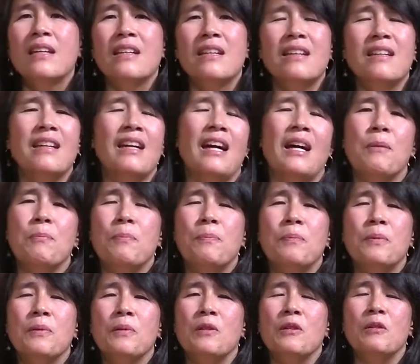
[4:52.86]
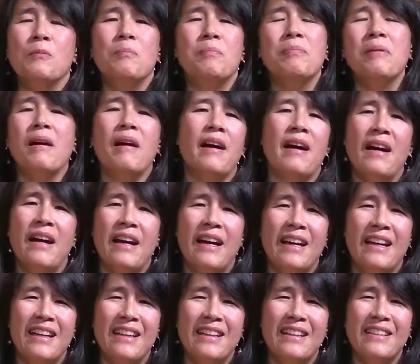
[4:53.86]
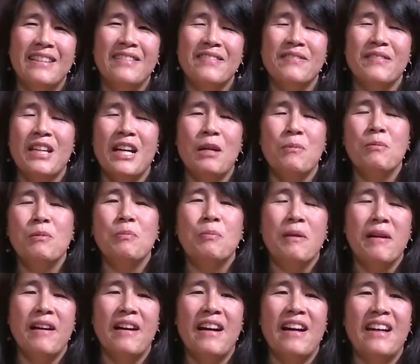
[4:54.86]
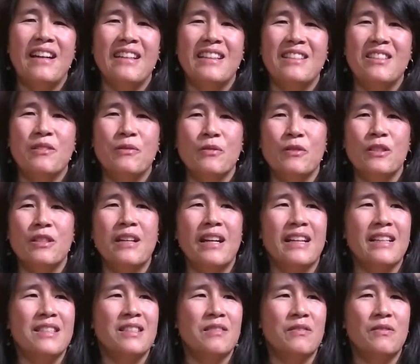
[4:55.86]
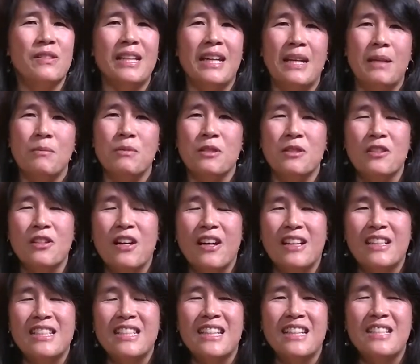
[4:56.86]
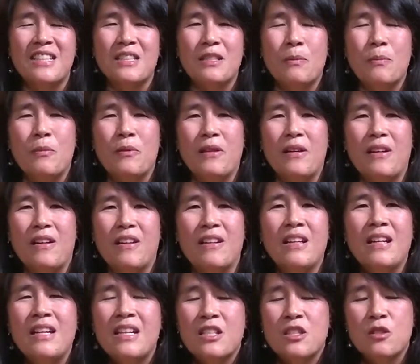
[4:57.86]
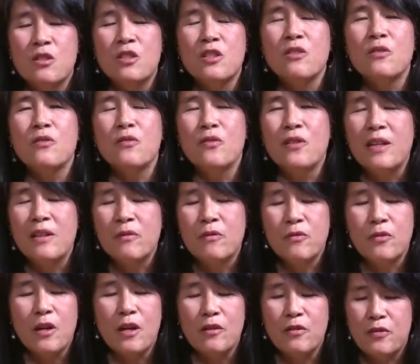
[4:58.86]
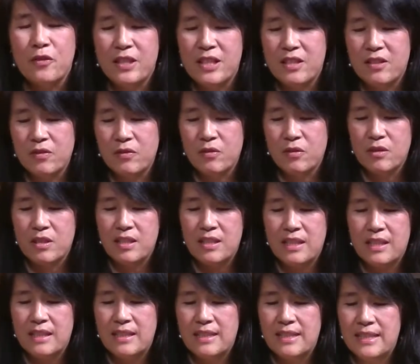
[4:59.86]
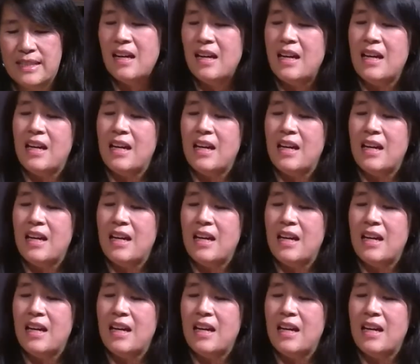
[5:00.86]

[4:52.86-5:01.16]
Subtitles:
apple pie, and different kinds of games and contests up there. So it's a fun fall festival season.